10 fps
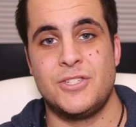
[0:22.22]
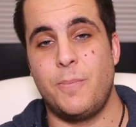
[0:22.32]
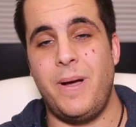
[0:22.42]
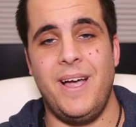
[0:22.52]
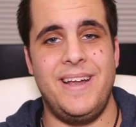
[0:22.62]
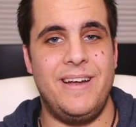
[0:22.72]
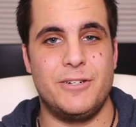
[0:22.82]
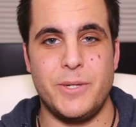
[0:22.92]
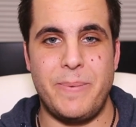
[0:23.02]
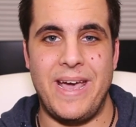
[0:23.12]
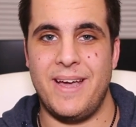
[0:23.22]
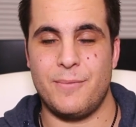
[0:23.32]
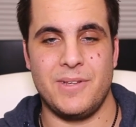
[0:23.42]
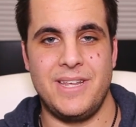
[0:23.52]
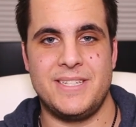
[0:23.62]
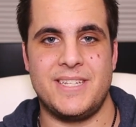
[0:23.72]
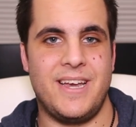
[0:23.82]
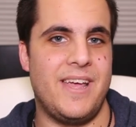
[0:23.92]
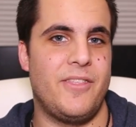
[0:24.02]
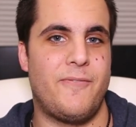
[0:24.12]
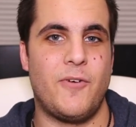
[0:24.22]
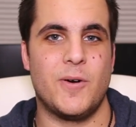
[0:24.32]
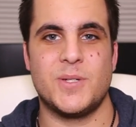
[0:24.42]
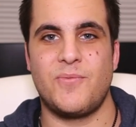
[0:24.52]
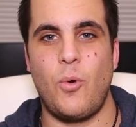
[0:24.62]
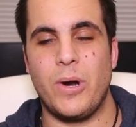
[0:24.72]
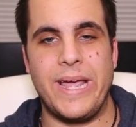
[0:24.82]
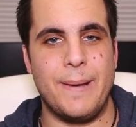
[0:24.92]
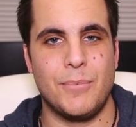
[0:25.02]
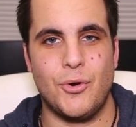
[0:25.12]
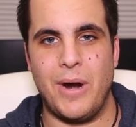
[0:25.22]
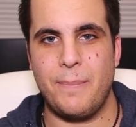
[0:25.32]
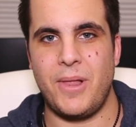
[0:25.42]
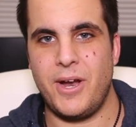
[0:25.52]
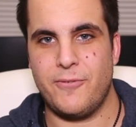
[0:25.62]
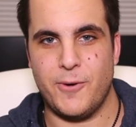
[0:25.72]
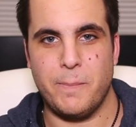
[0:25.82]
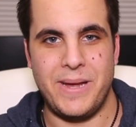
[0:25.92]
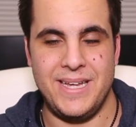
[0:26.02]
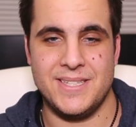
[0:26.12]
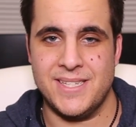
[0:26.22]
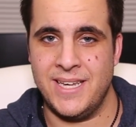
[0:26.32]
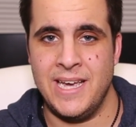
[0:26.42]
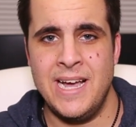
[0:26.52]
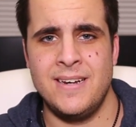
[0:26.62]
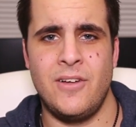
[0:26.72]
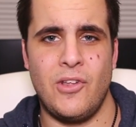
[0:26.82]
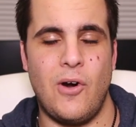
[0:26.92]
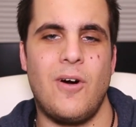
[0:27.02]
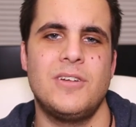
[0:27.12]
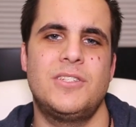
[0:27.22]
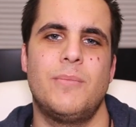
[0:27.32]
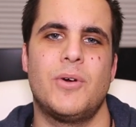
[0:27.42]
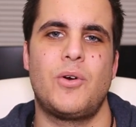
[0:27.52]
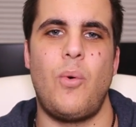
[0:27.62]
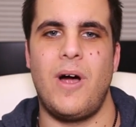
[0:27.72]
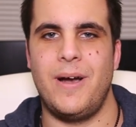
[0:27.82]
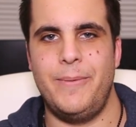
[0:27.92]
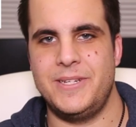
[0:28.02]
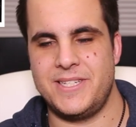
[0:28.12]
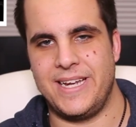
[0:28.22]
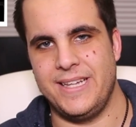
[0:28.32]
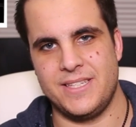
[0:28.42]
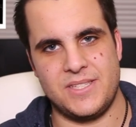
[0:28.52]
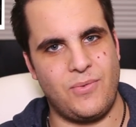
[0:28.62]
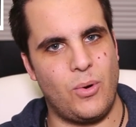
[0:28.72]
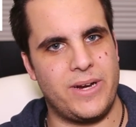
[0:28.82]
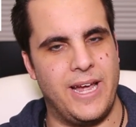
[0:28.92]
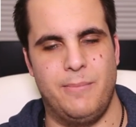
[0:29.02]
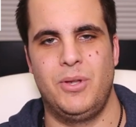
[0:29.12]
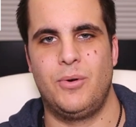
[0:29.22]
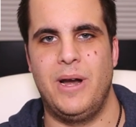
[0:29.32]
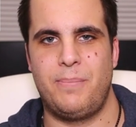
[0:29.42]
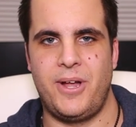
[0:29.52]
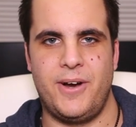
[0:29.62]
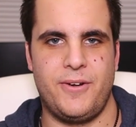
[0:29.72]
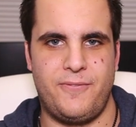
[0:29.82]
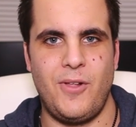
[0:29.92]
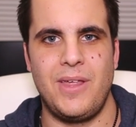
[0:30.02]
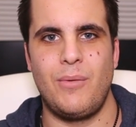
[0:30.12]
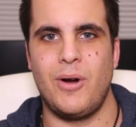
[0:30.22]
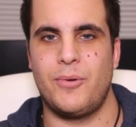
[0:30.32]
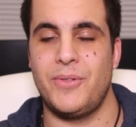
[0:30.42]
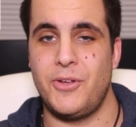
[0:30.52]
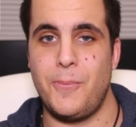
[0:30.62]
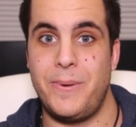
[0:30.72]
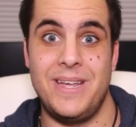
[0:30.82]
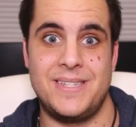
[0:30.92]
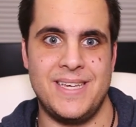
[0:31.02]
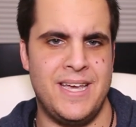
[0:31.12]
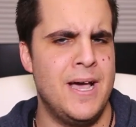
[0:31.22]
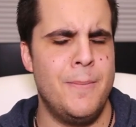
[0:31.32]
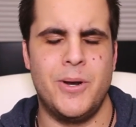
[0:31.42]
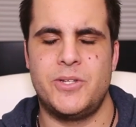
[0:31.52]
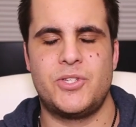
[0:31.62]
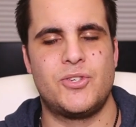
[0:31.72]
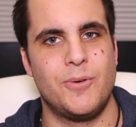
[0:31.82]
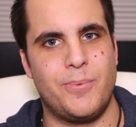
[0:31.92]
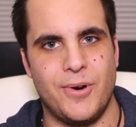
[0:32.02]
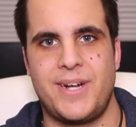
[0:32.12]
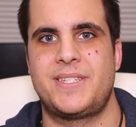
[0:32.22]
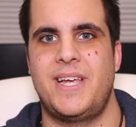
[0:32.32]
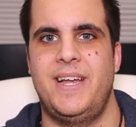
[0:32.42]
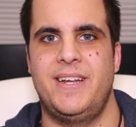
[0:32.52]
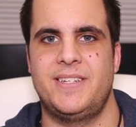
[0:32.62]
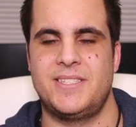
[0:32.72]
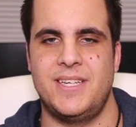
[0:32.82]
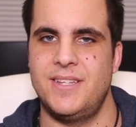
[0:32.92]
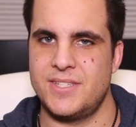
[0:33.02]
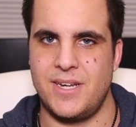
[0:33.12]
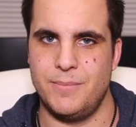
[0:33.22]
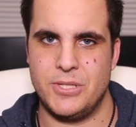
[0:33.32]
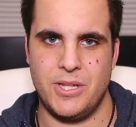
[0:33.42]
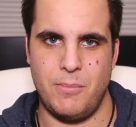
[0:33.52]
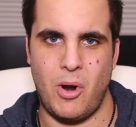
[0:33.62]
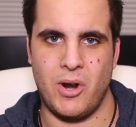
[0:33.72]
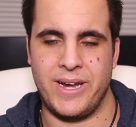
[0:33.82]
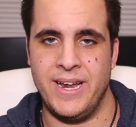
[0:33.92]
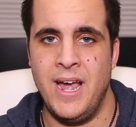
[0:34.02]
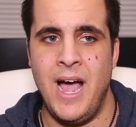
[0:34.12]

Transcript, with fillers: So Pioneer Japan released today the first 4K Blu-ray player for PC. Now there are some requirements to get this 4K Blu-ray player to fully work with your PC, but it's super exciting to see this come to the market.